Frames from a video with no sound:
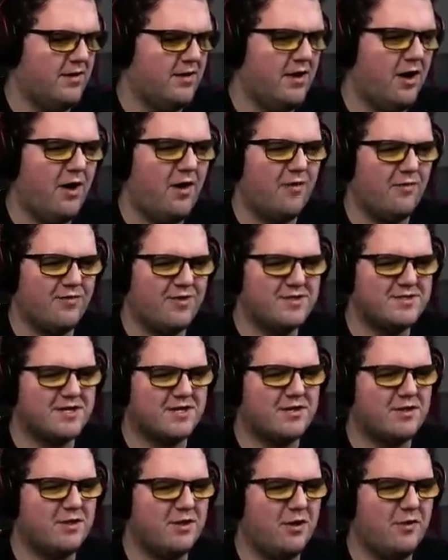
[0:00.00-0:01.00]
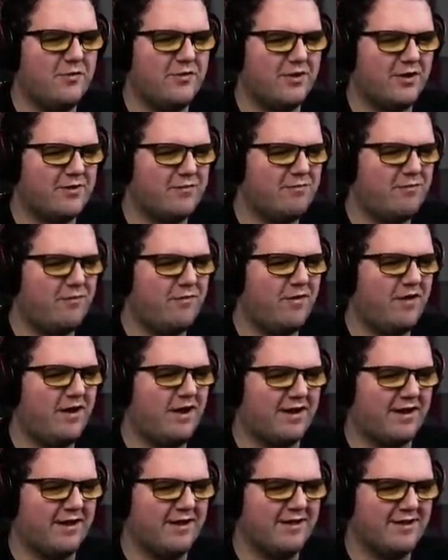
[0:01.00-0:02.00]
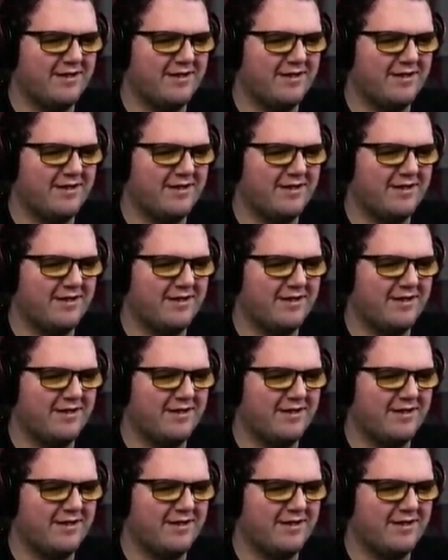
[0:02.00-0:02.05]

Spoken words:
Oh, there's a clothing... Fuck!